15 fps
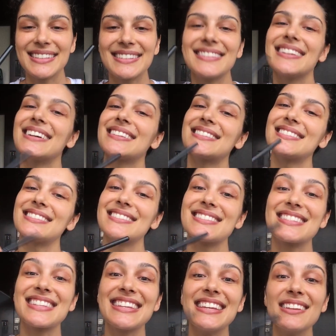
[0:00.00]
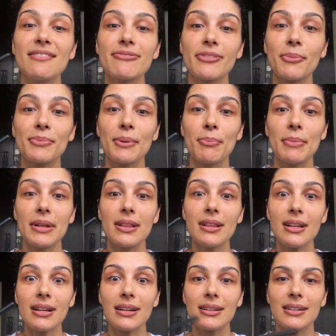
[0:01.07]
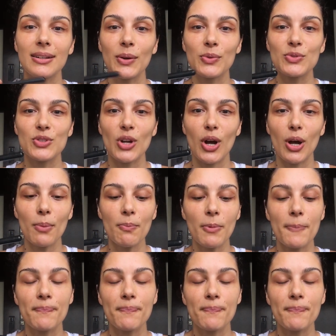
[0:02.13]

that skin from the milk on top,